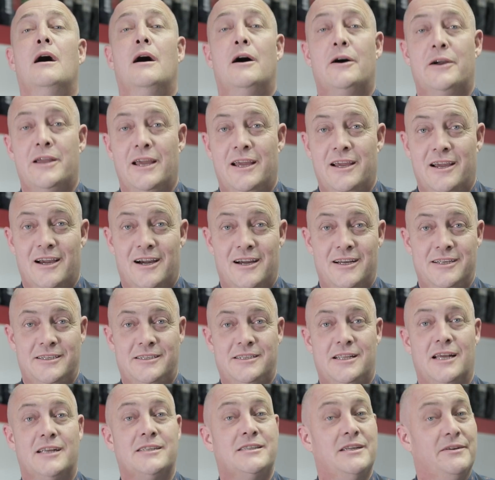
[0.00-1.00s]
Okay guys,
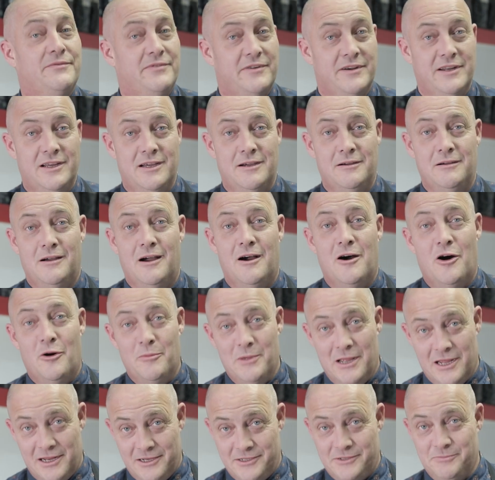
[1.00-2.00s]
that's it for now. I hope
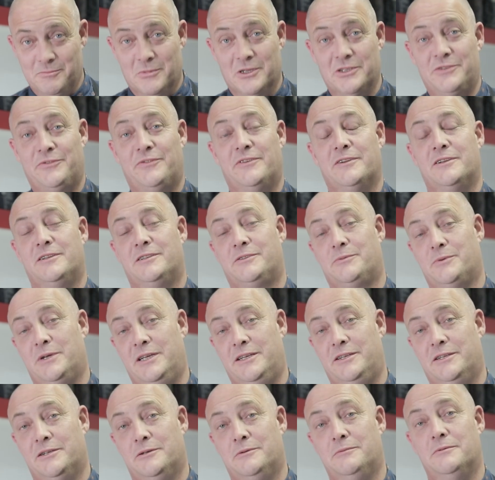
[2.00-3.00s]
you have as much fun as we
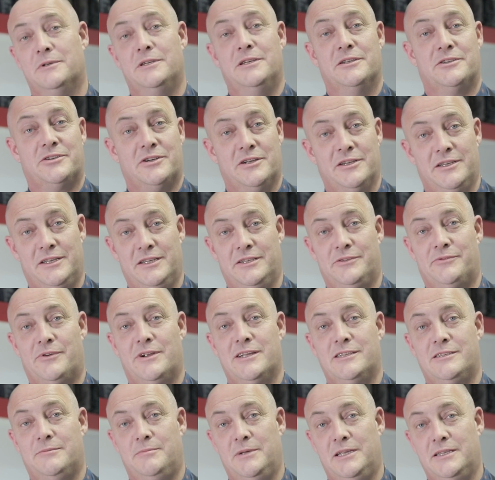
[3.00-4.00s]
do when you're trying these
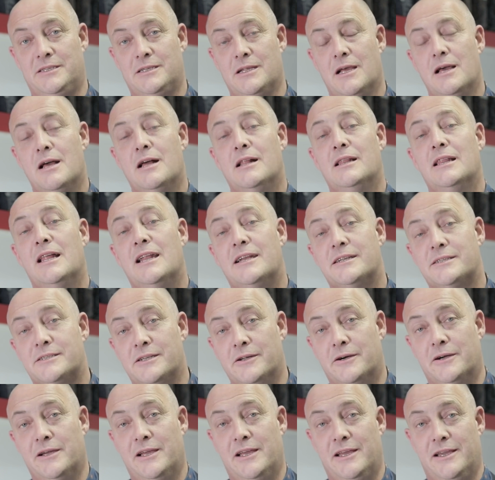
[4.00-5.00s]
recipes. Let us
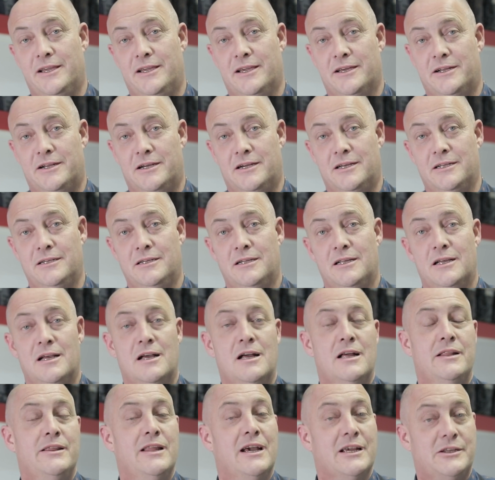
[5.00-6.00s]
know how you get on.
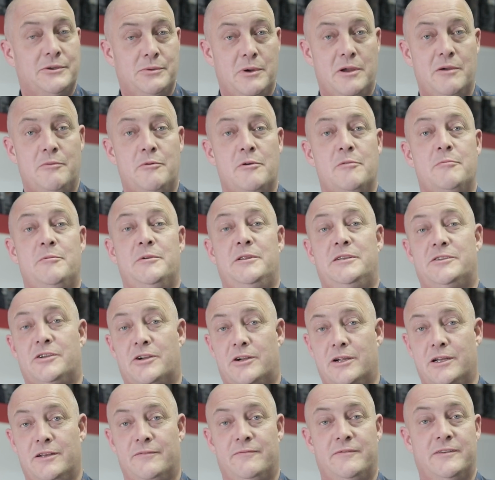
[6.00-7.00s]
Next week we'll be
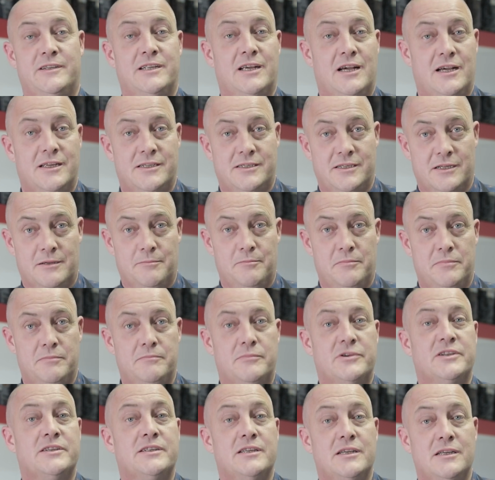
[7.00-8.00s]
trying the fantastic
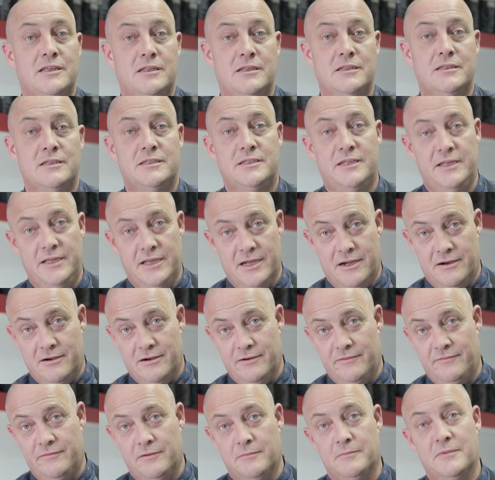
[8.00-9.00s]
Brazil
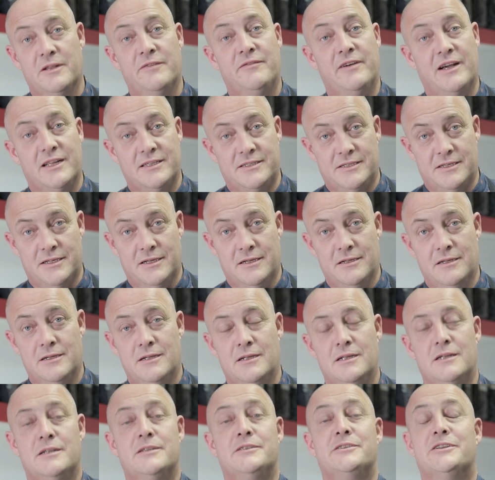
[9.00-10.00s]
Tierra from Lavazza.
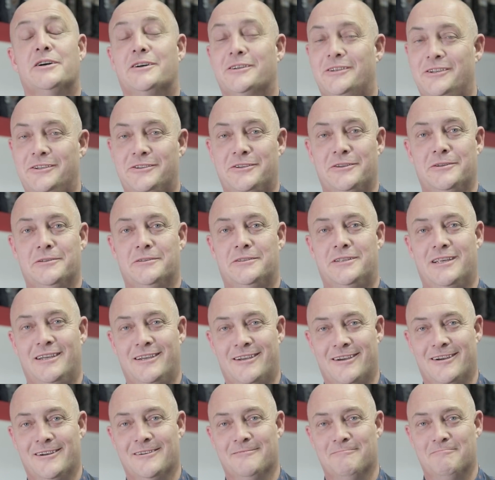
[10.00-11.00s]
Talk to you soon.
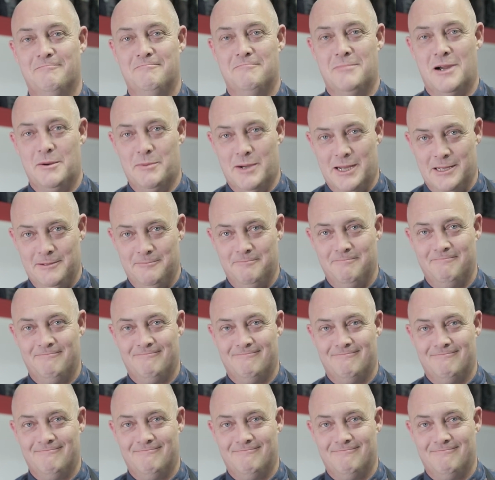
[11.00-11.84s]
Take care. Bye-bye.